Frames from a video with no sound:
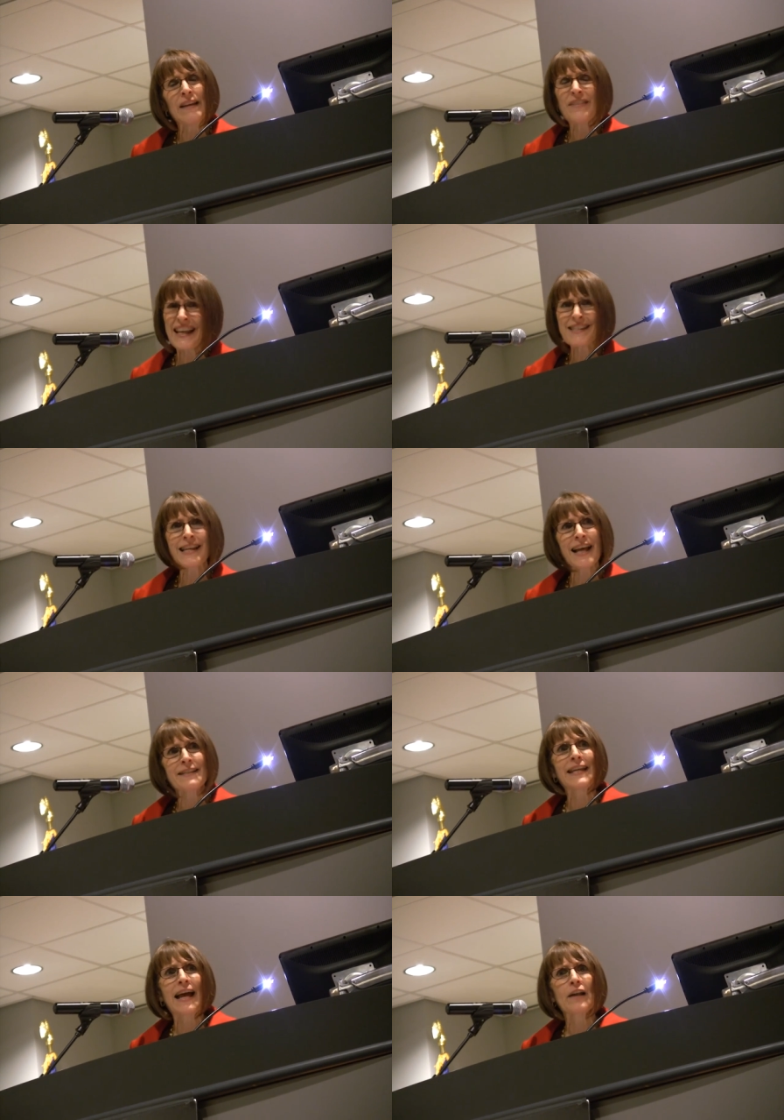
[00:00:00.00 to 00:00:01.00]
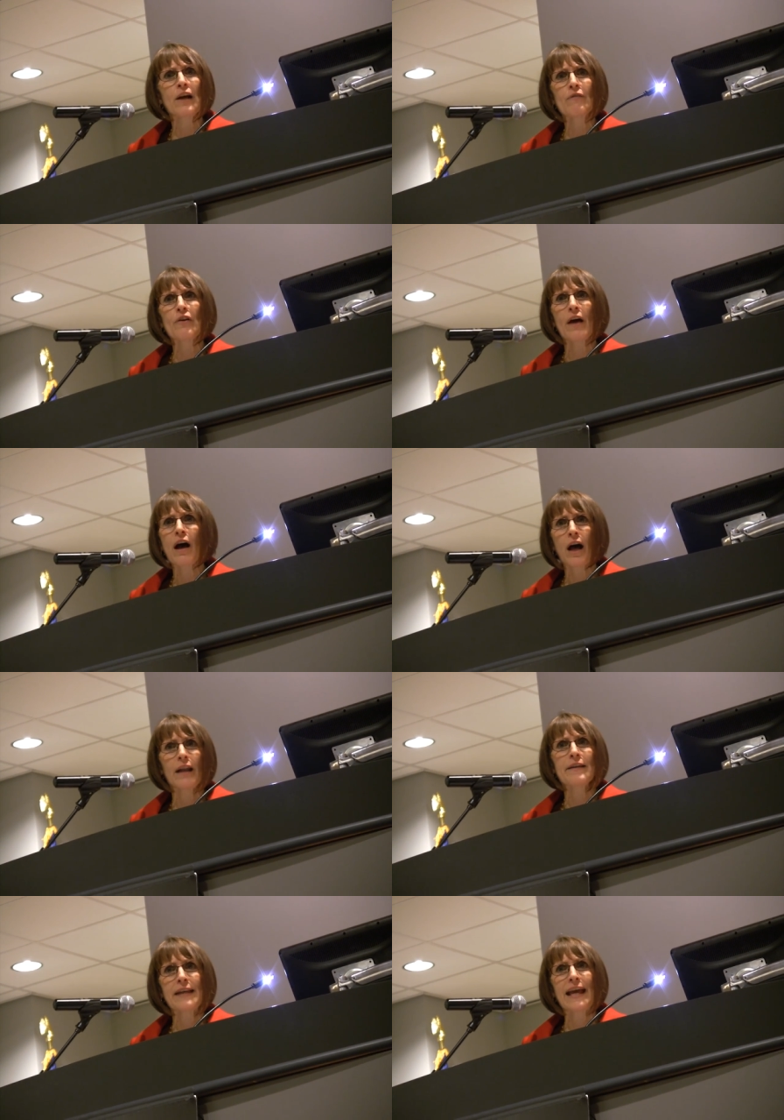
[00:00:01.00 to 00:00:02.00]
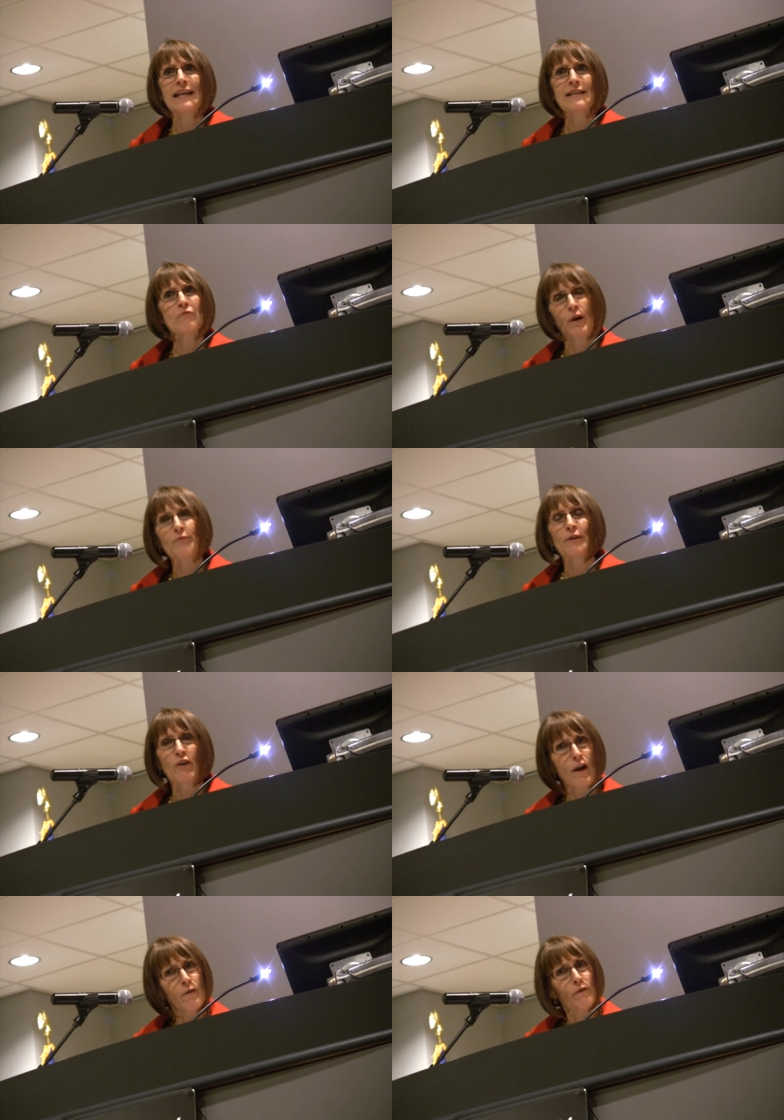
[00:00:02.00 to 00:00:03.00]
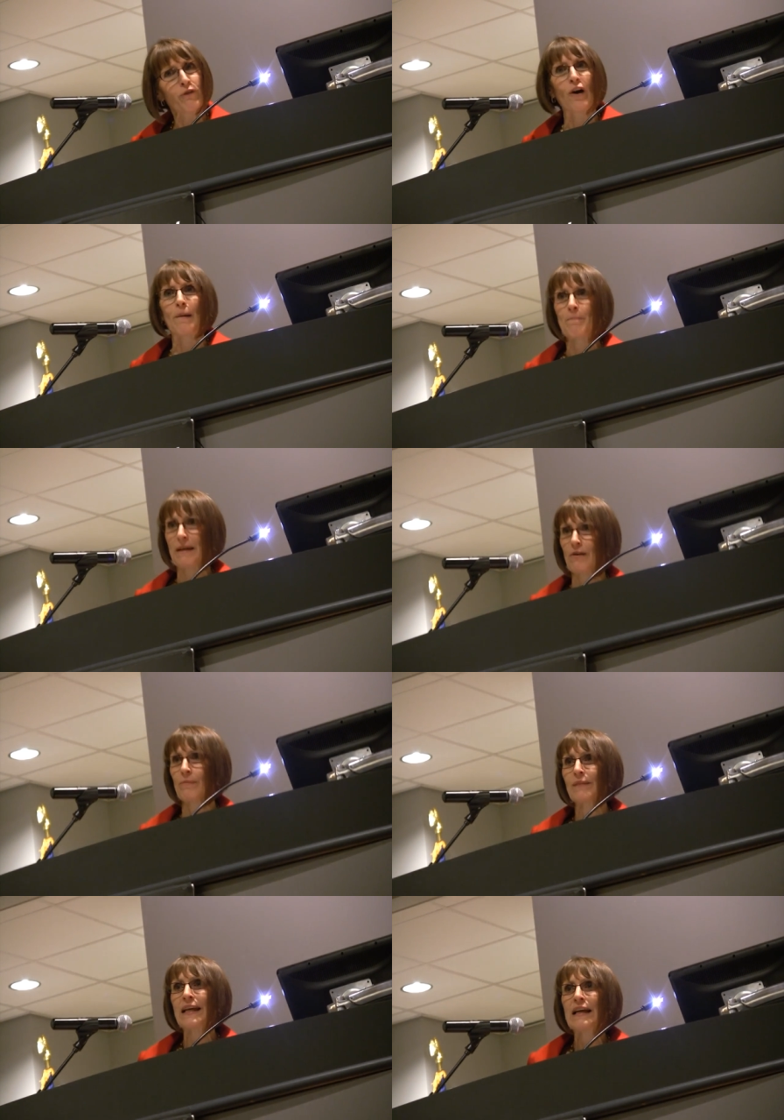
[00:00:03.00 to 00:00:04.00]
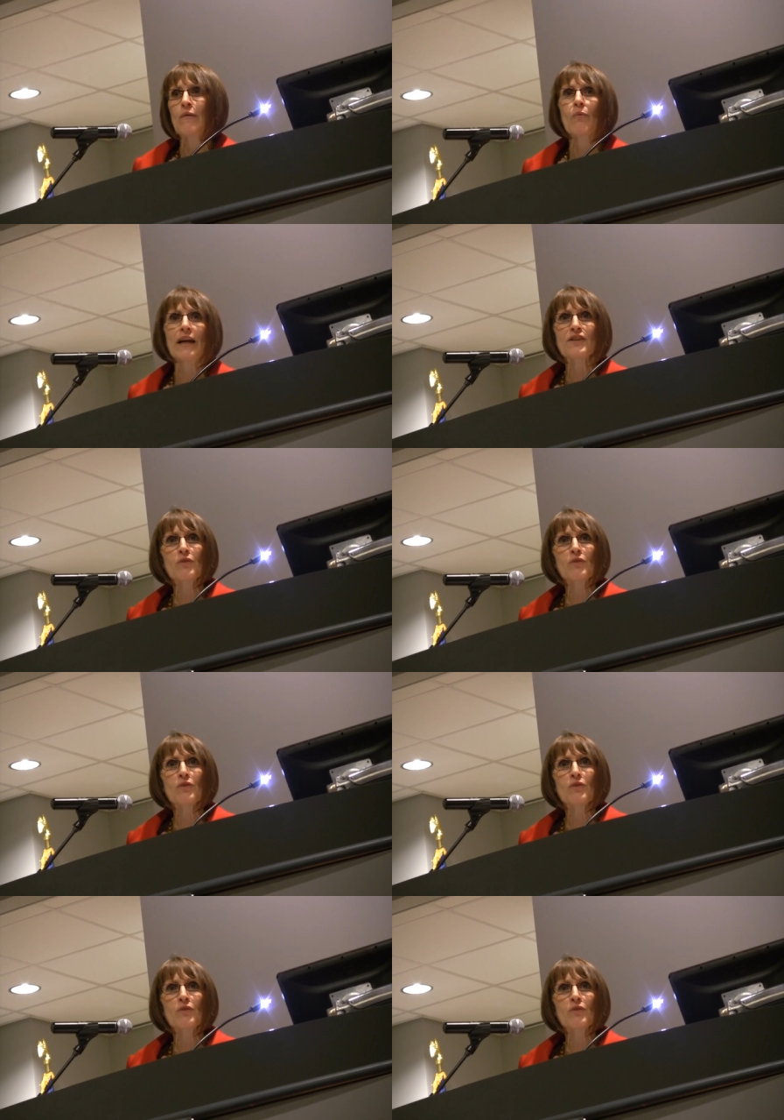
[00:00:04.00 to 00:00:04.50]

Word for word: they sat down over the holidays and wrote their own farm bill, which